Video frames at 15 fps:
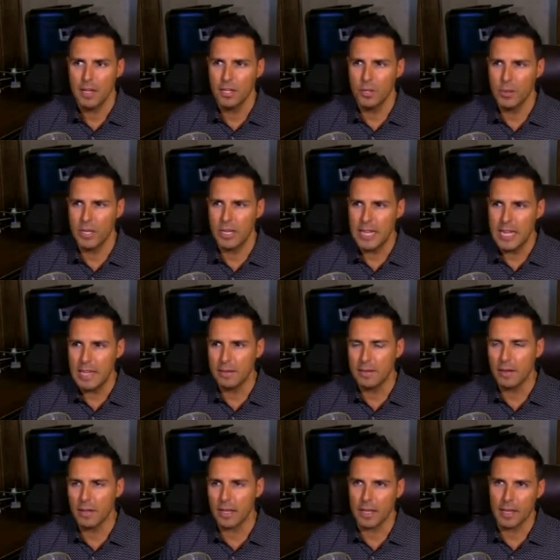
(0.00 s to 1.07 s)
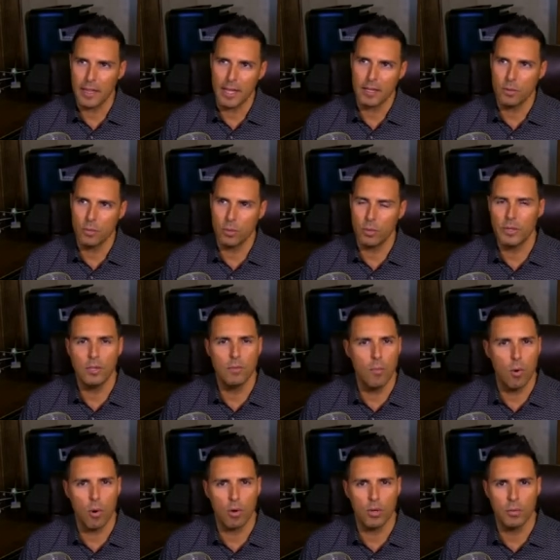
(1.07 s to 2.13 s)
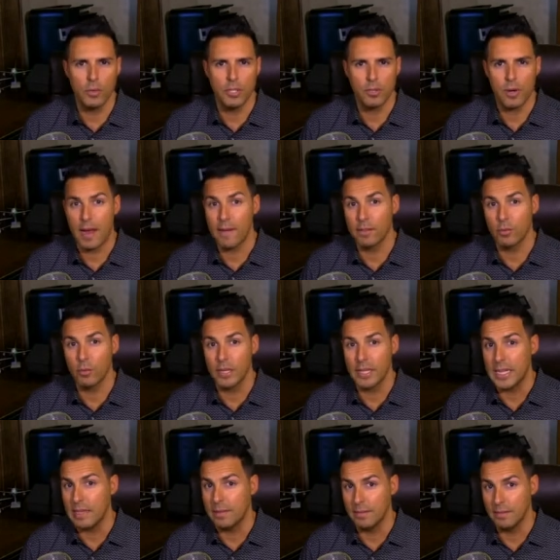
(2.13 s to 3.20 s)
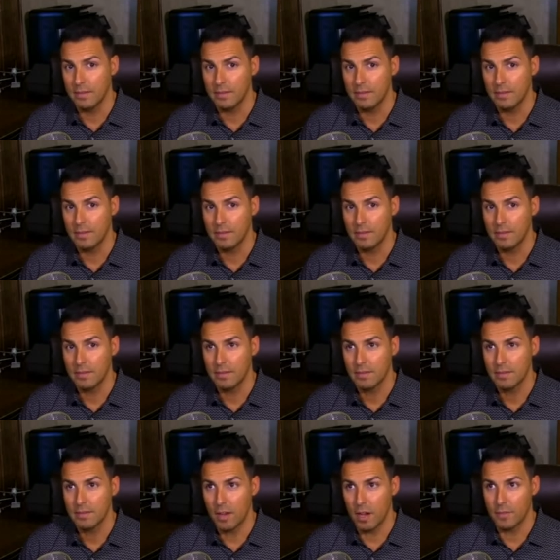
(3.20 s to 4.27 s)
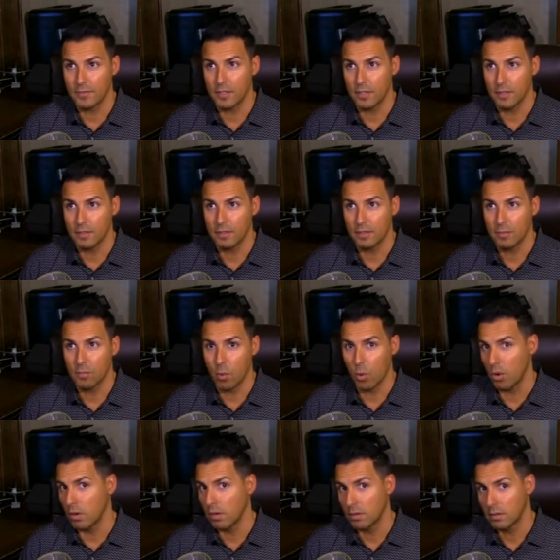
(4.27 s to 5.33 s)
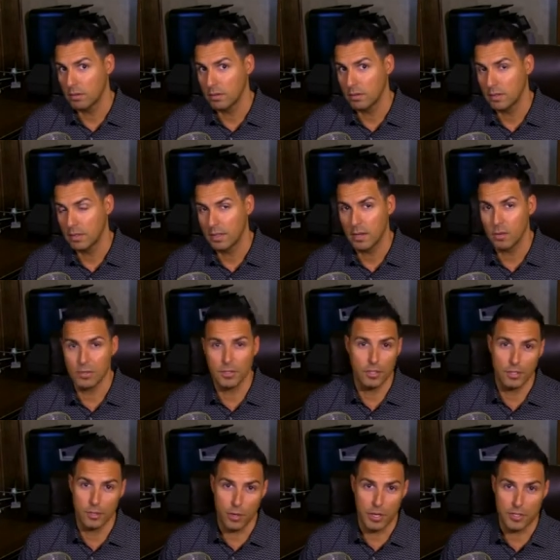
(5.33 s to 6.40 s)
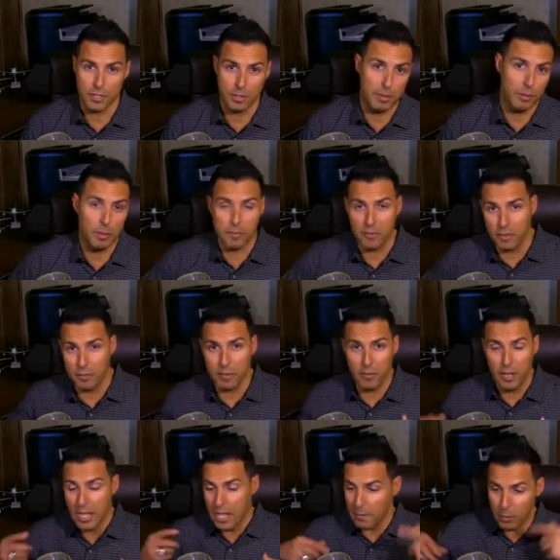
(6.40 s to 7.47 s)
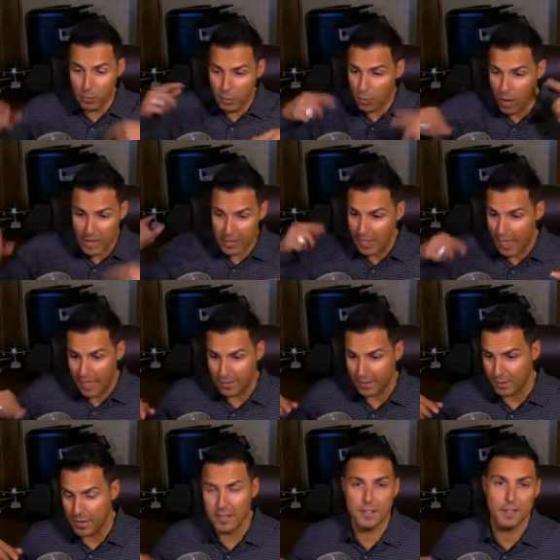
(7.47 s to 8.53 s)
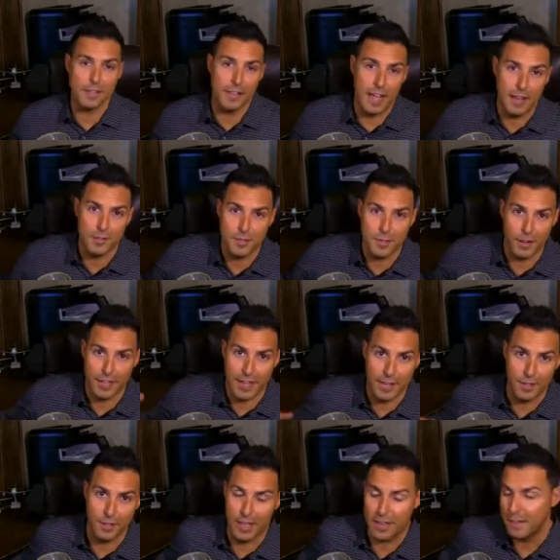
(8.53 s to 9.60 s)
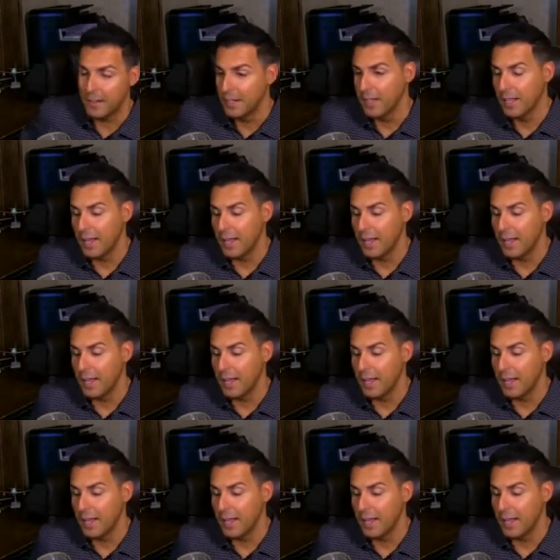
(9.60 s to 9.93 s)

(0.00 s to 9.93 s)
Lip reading: do we eat? Like, what do we do more? Do we travel or we eat often more? That wasn't a good question. Let me rewind that. Okay, this is live. Sorry, I can't do that.